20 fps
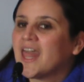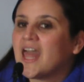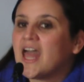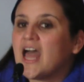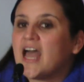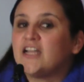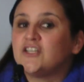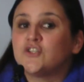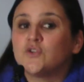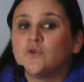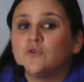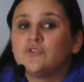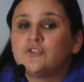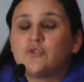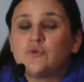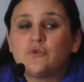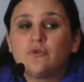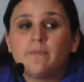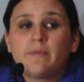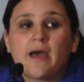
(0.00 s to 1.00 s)
I told
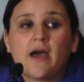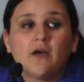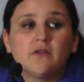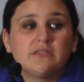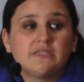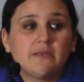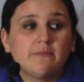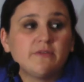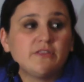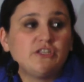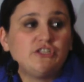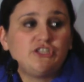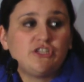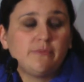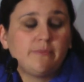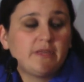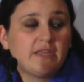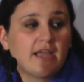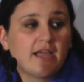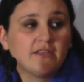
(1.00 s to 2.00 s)
you about some of the
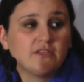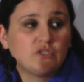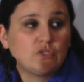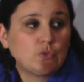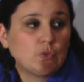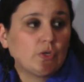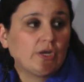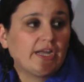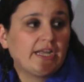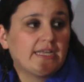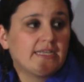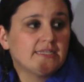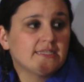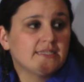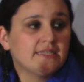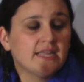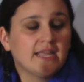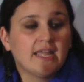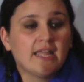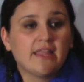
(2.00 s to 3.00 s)
GPI
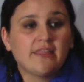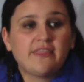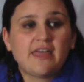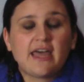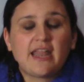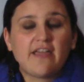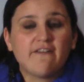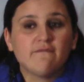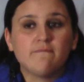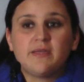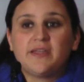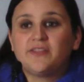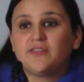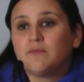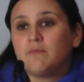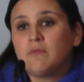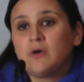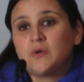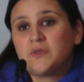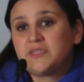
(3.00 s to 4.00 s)
stories that have made the
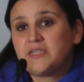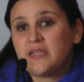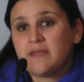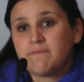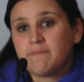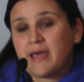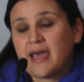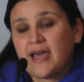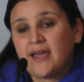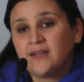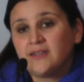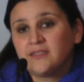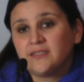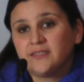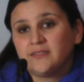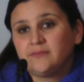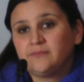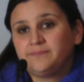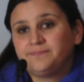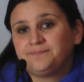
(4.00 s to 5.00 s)
most impact.
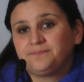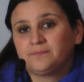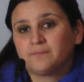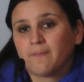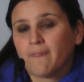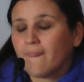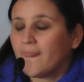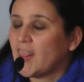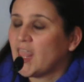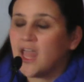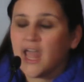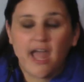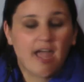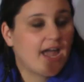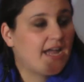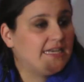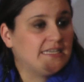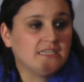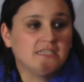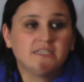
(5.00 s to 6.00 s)

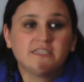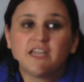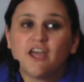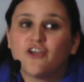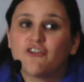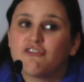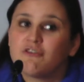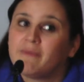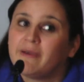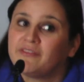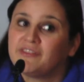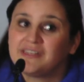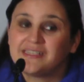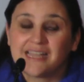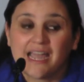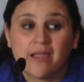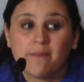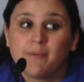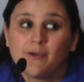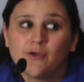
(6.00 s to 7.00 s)
I didn't tell you about the
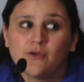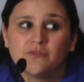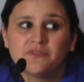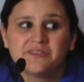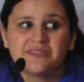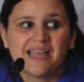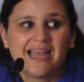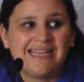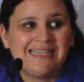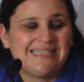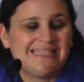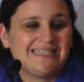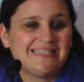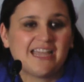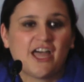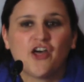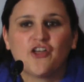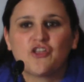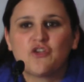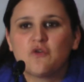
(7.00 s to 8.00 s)
typos. I didn't
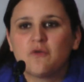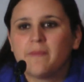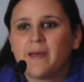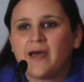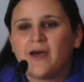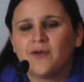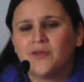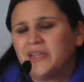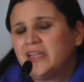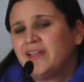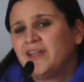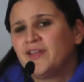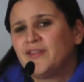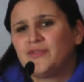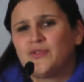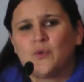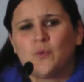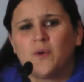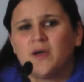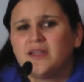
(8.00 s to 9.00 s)
tell you about
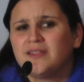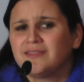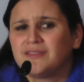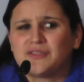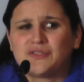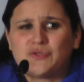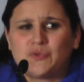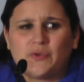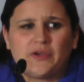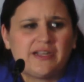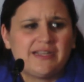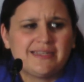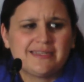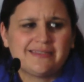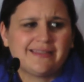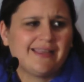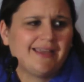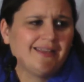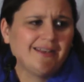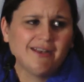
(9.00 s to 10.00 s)
the stories
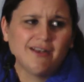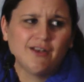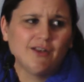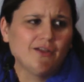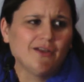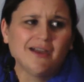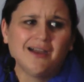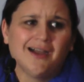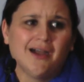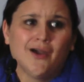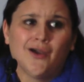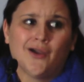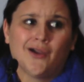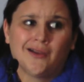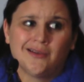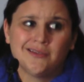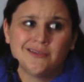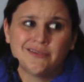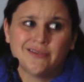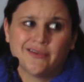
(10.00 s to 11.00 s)
that
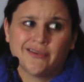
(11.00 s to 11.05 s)
aren't so